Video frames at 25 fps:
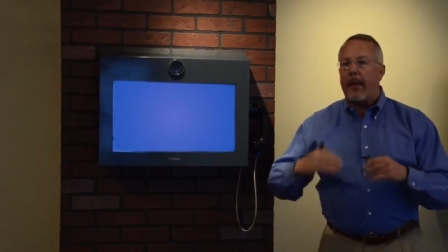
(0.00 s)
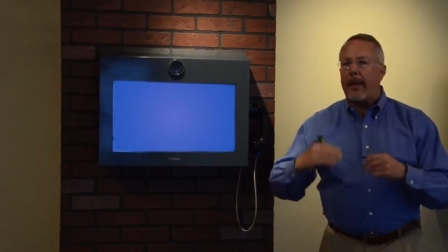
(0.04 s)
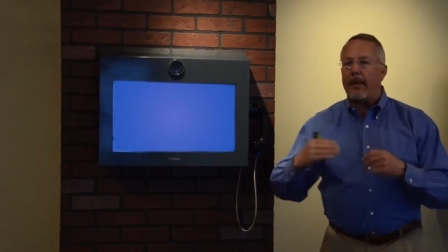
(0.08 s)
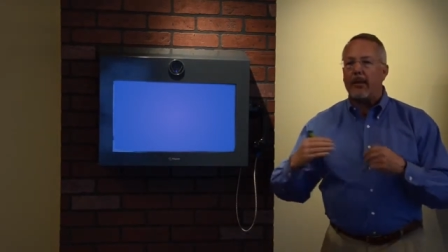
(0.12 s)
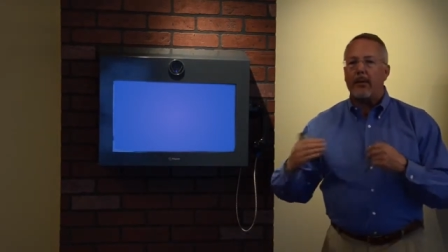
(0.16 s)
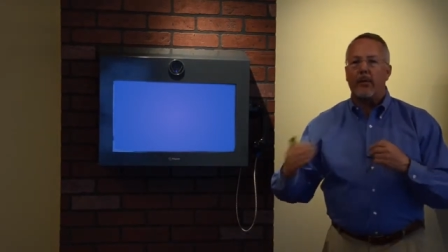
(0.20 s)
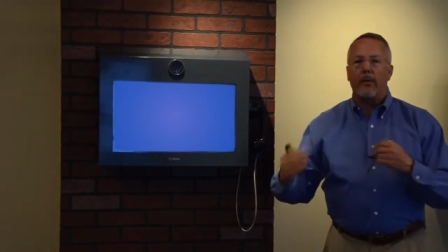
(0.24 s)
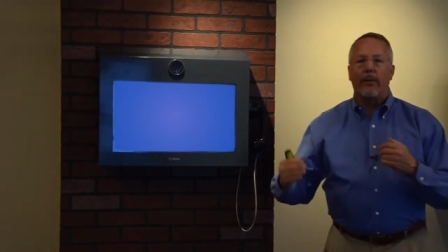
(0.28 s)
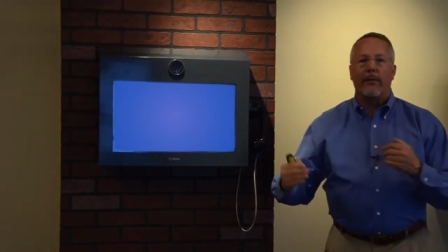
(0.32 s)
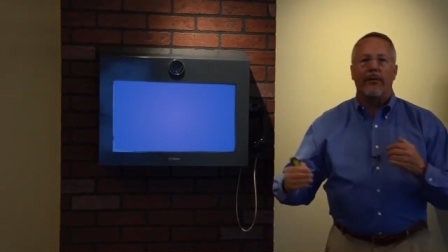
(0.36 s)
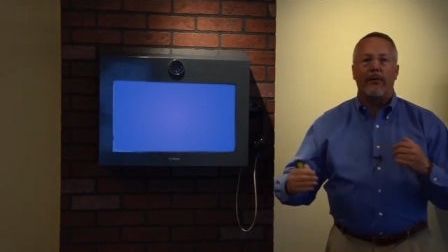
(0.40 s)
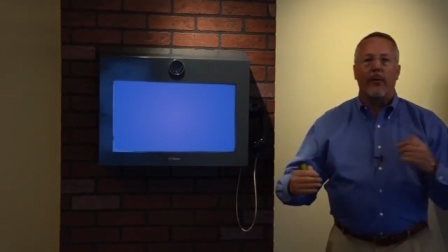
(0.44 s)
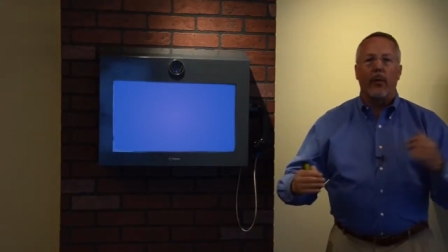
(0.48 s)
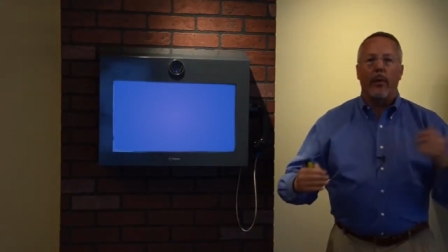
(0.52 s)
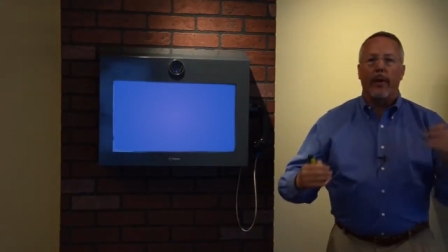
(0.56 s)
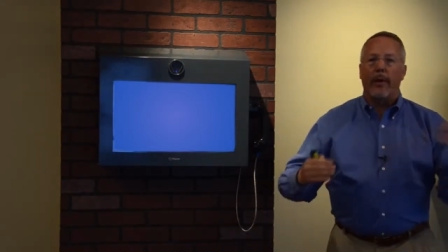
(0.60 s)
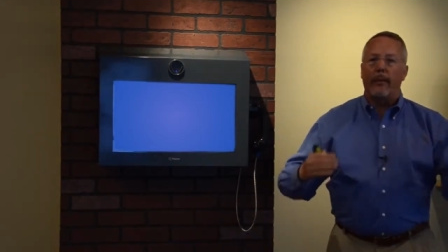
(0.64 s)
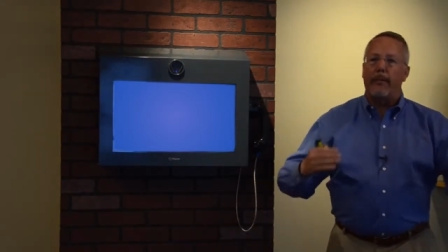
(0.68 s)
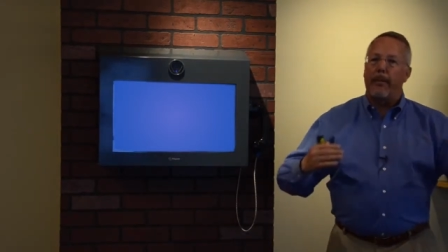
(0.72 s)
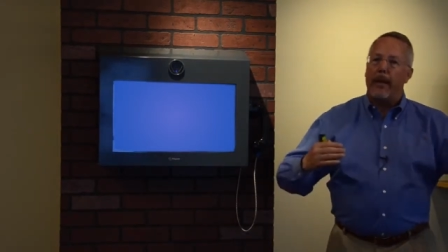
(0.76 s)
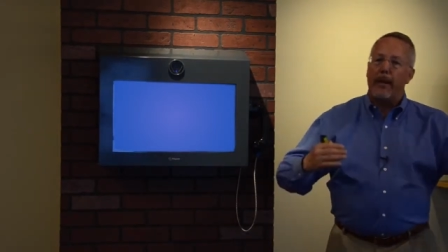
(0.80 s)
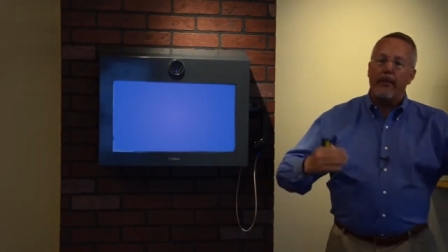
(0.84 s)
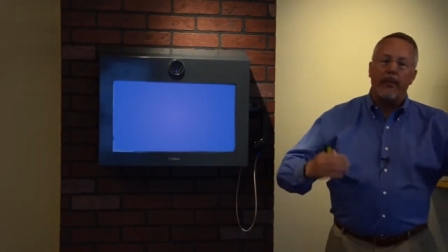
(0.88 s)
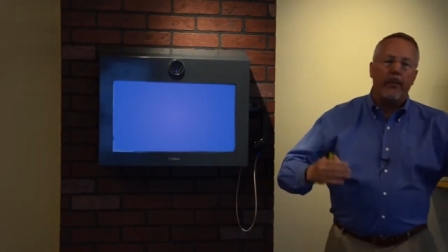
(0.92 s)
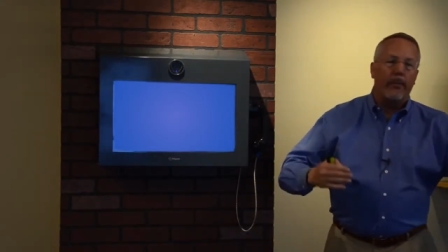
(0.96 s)
That's to
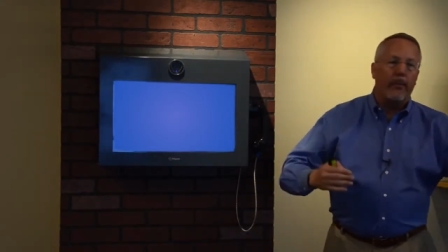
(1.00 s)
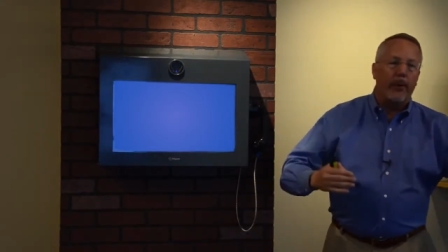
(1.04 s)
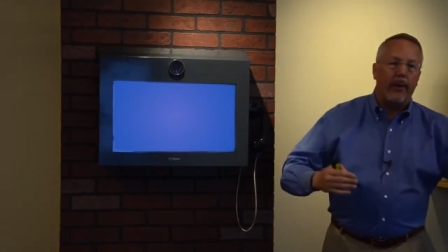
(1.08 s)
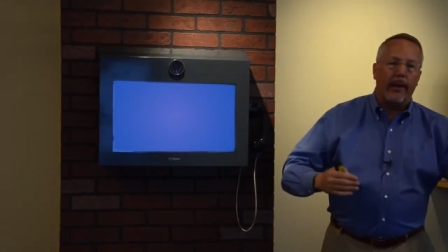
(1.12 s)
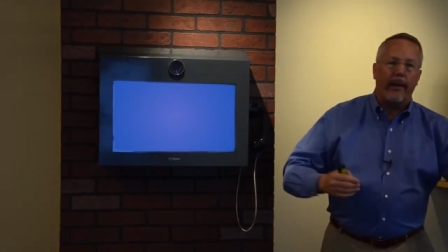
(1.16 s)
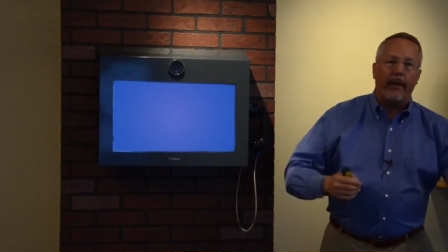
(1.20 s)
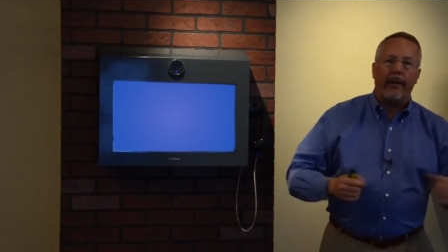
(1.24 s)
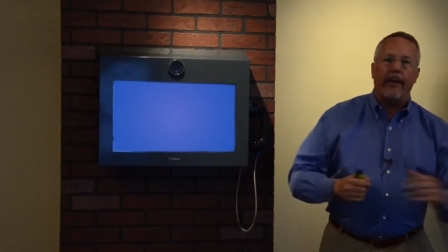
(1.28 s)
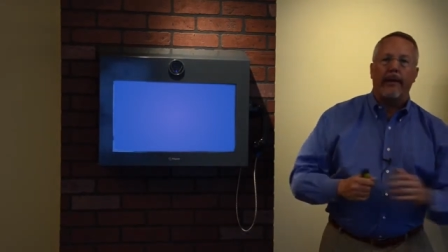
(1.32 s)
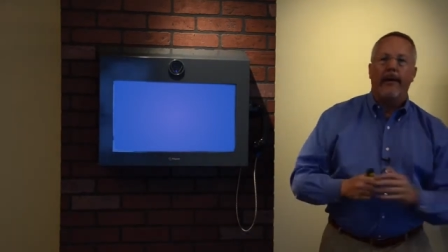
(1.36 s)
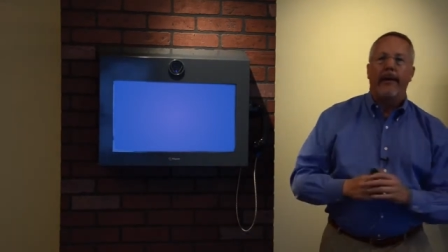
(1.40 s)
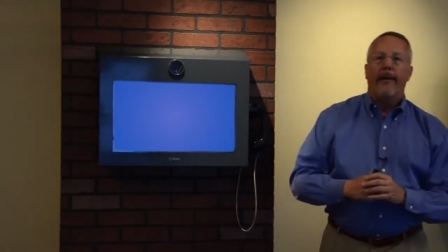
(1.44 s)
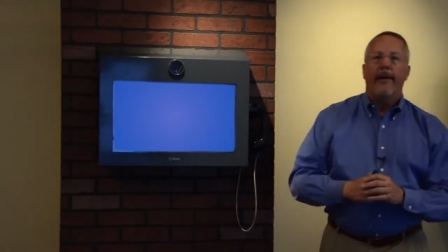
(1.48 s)
avoid people putting